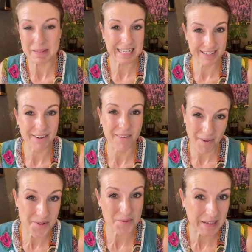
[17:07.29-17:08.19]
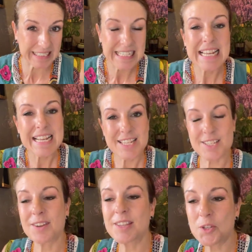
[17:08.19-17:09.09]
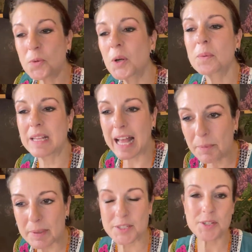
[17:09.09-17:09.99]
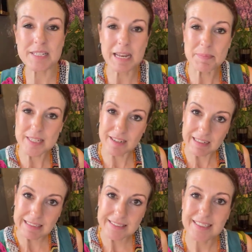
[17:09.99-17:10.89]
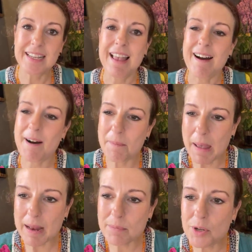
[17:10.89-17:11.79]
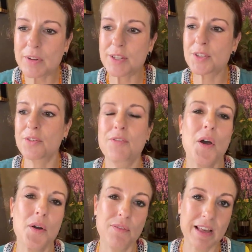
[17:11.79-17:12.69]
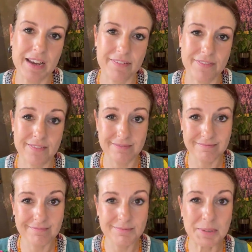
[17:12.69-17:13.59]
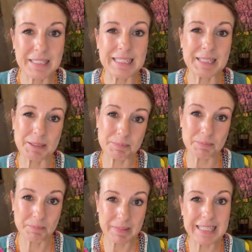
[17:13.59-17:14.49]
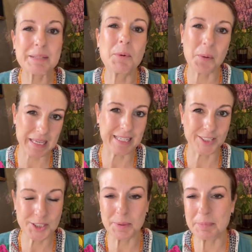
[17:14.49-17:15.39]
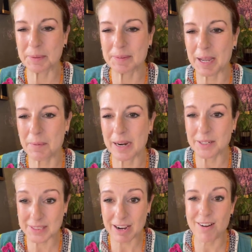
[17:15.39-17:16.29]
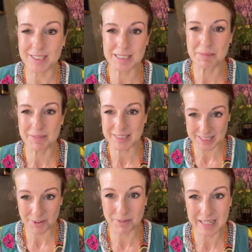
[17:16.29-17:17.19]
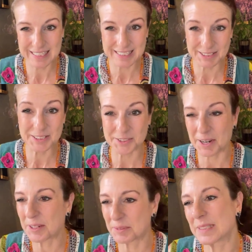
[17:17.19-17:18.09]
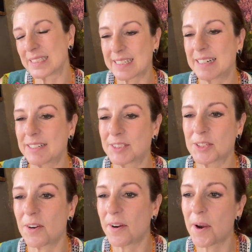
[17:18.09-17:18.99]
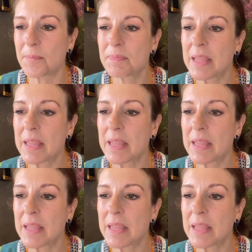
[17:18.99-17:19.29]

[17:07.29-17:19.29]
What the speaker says: Being in our own way. So this oil will help us to step aside and move into the flow of life with a little more ease, shall we put it that way? Because there are some of us that really still struggle with this kind of scenario.